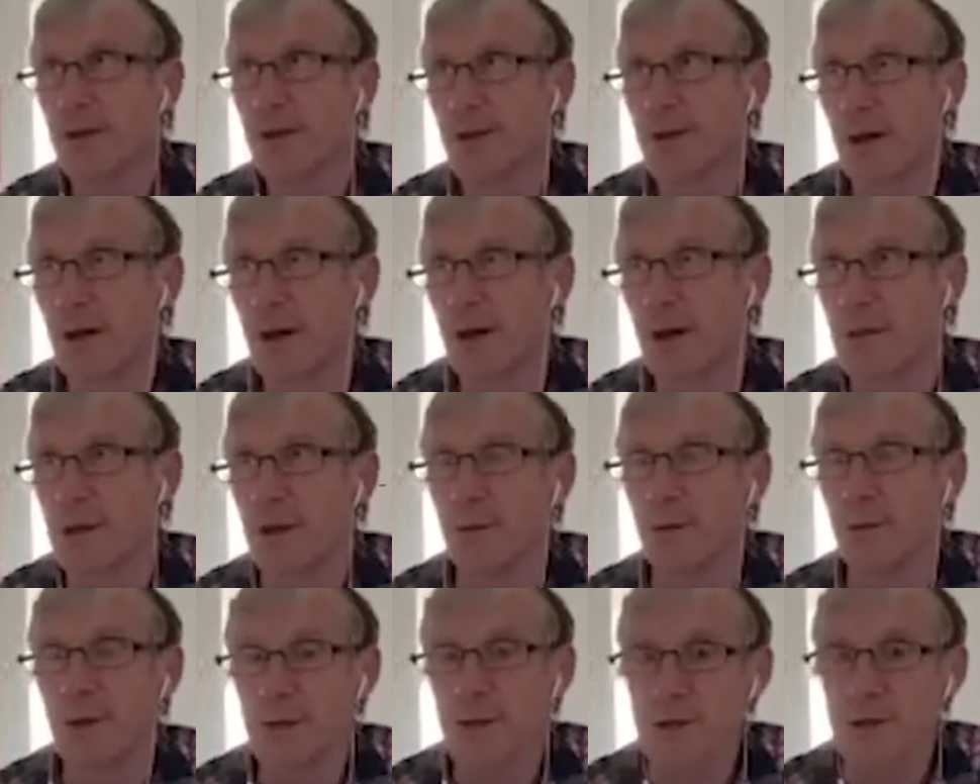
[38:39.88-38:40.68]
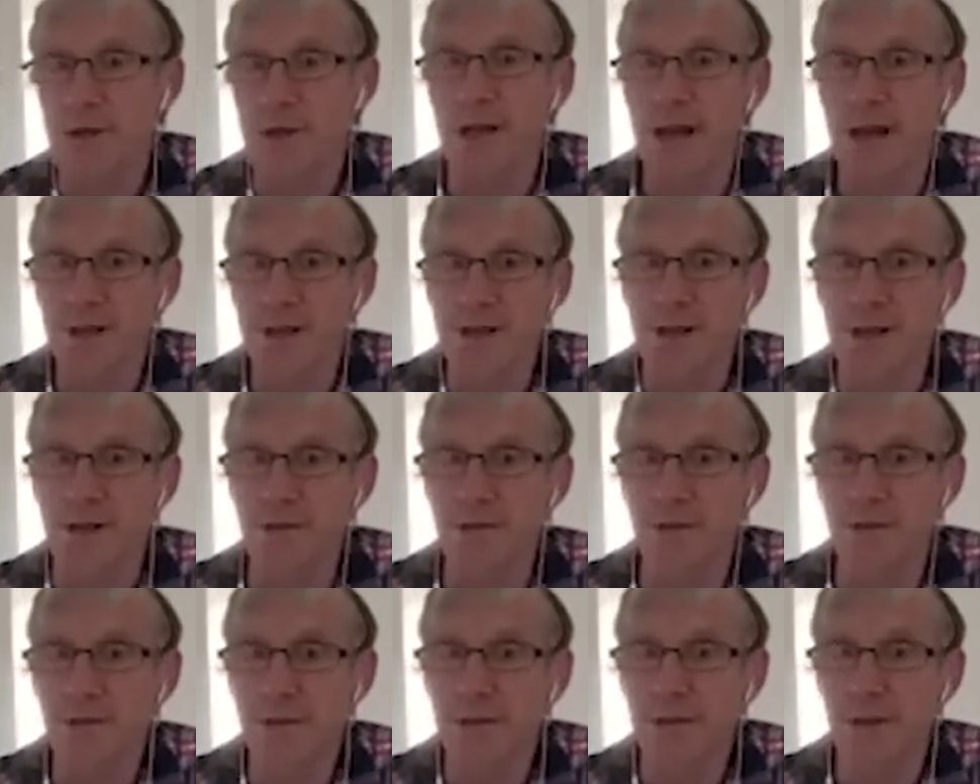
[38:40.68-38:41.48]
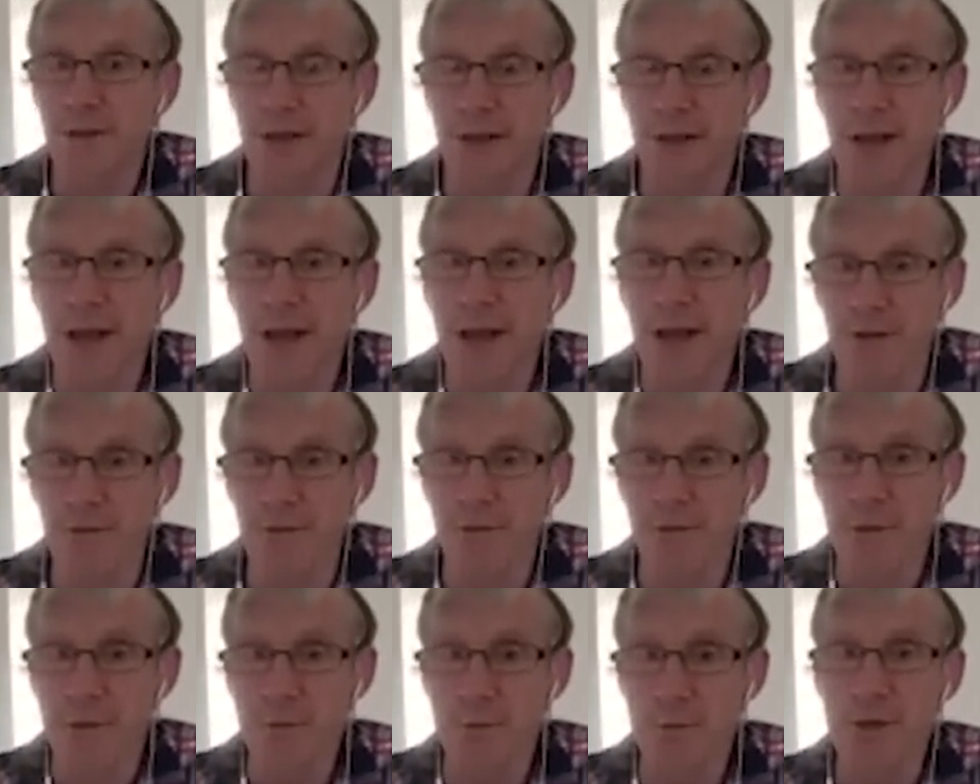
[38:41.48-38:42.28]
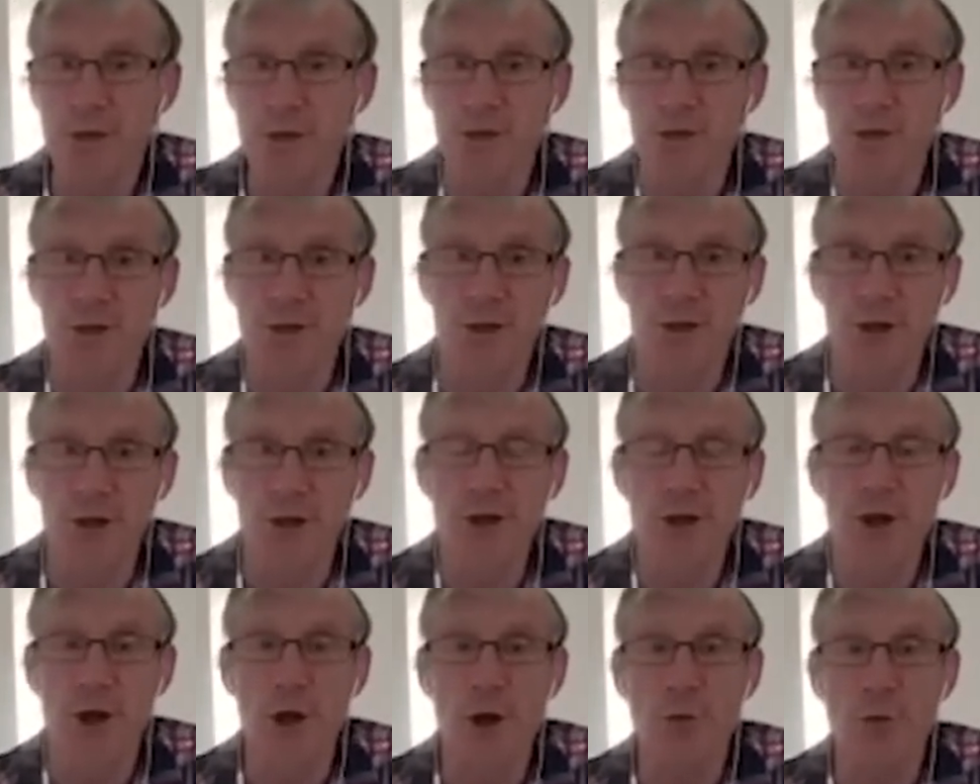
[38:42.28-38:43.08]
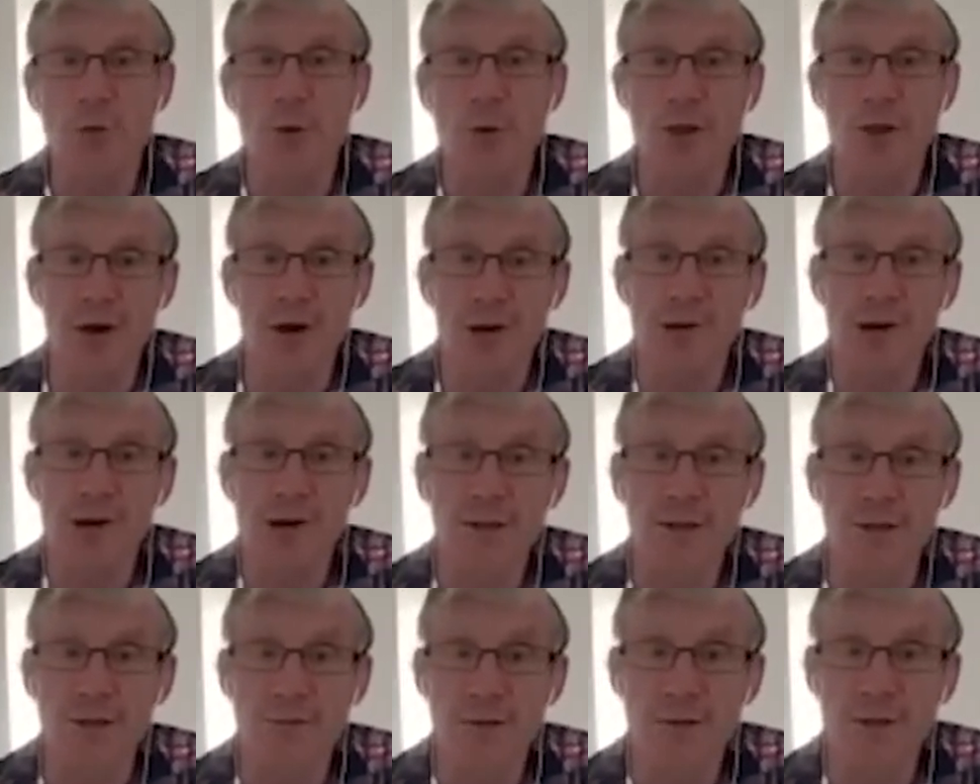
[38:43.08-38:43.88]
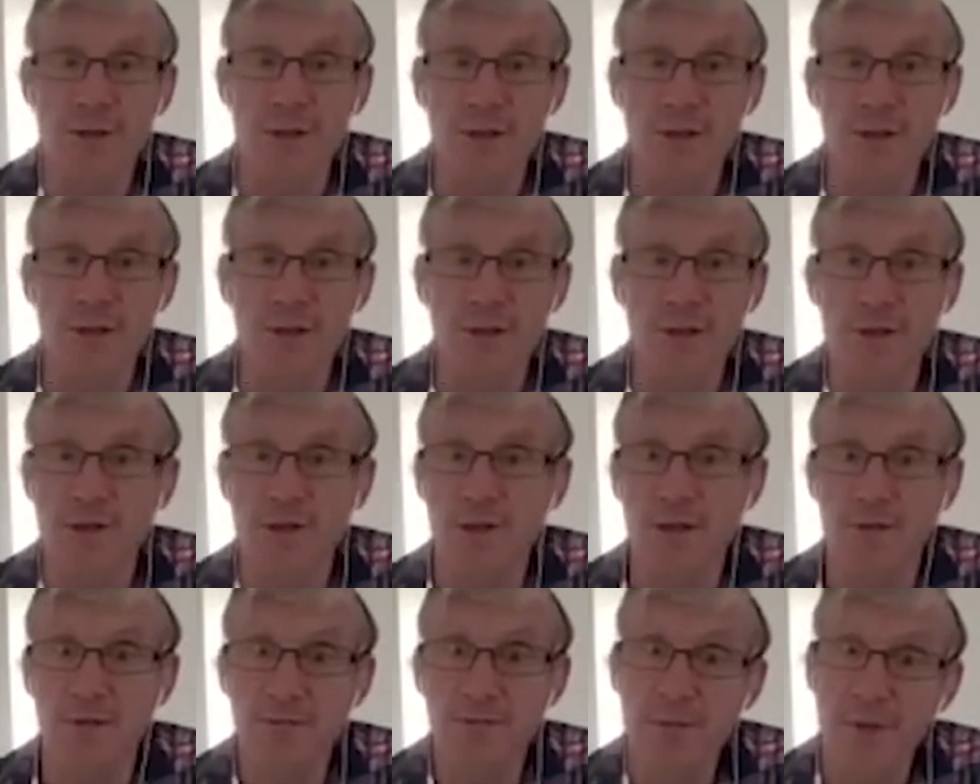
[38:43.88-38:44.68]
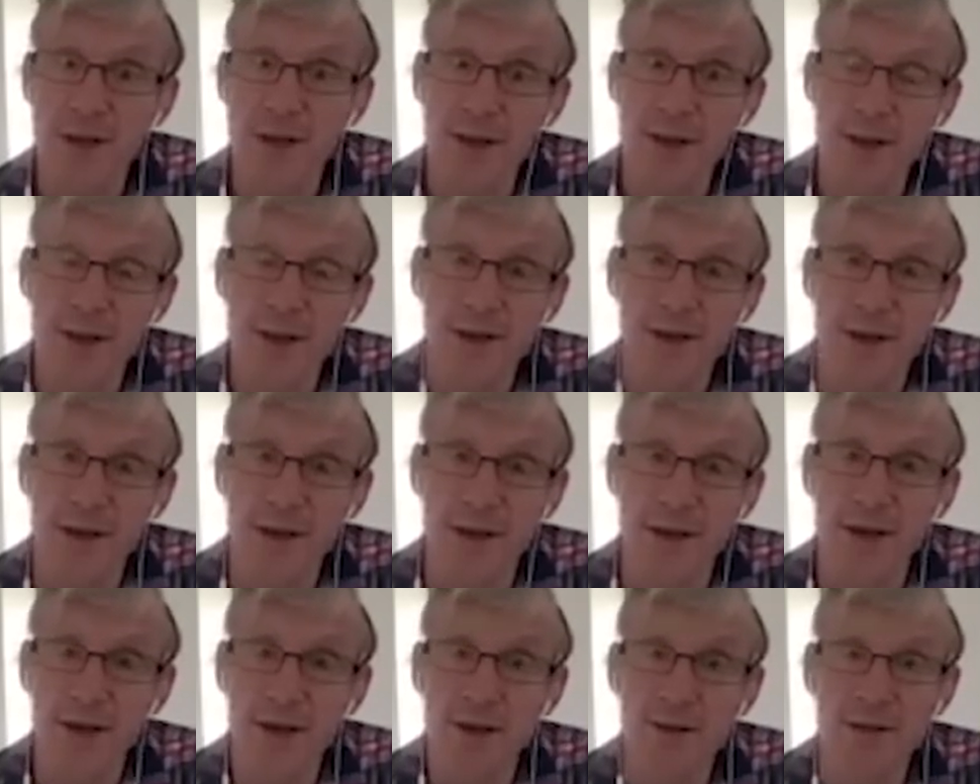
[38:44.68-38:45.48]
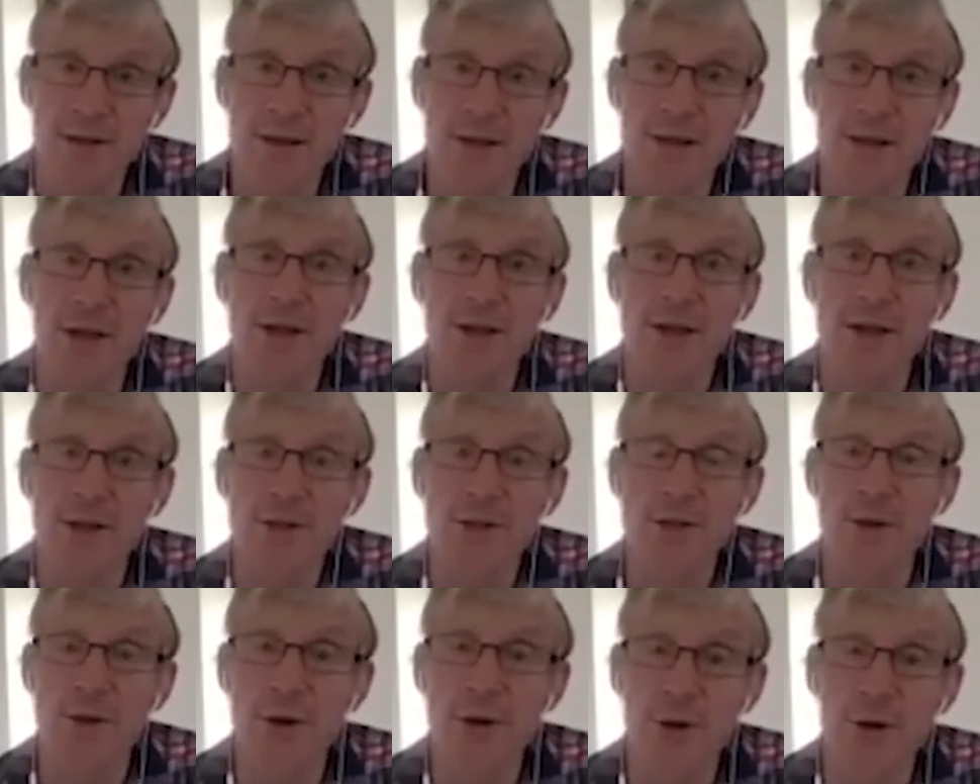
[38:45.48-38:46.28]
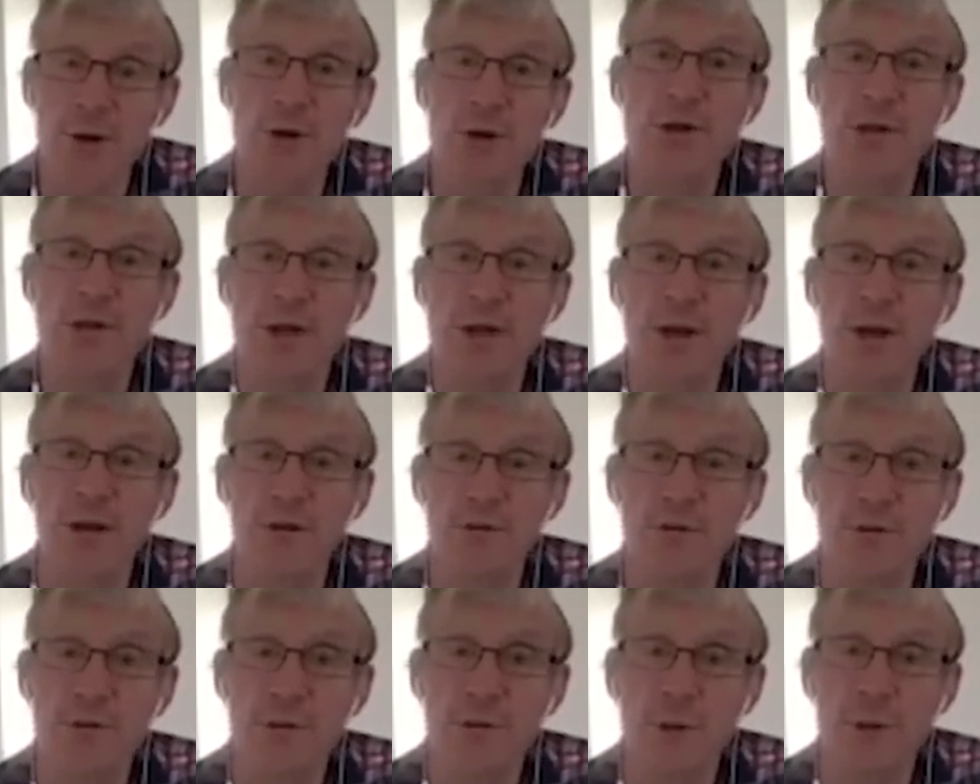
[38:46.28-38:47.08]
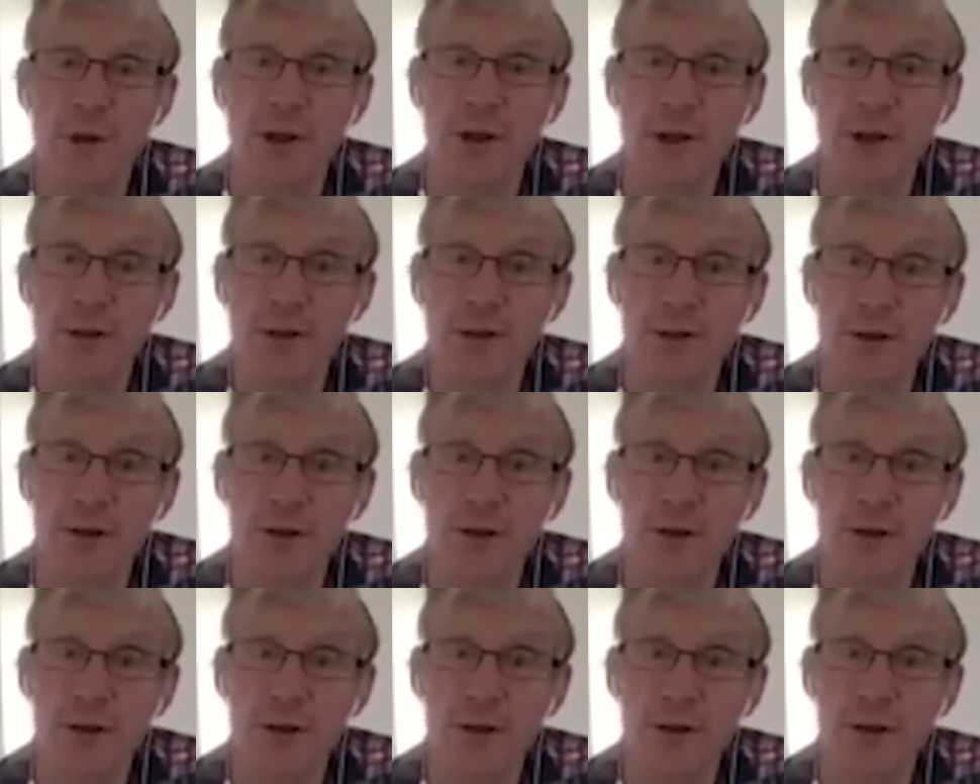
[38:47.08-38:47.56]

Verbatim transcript: I think we're selecting again for species that can cope with our activities, and that's not a good thing overall, I don't think.